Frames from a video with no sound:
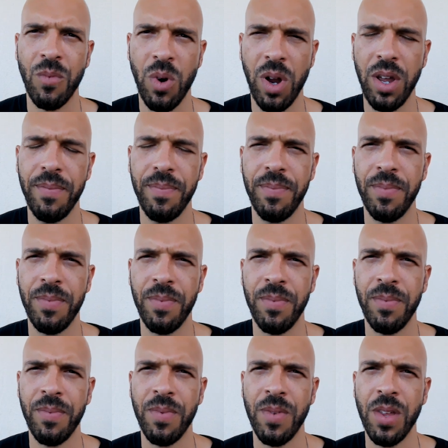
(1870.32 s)
Right?
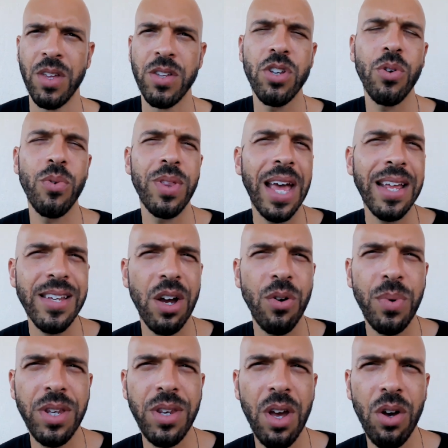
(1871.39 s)
So that's how
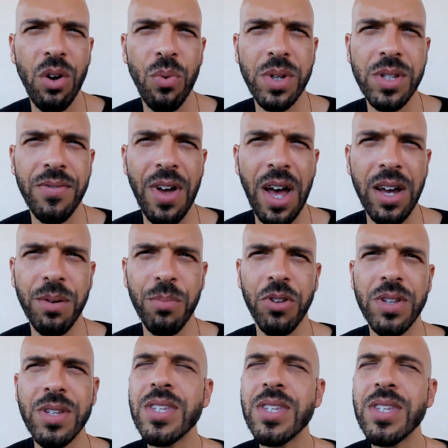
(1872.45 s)
we know what's valuable,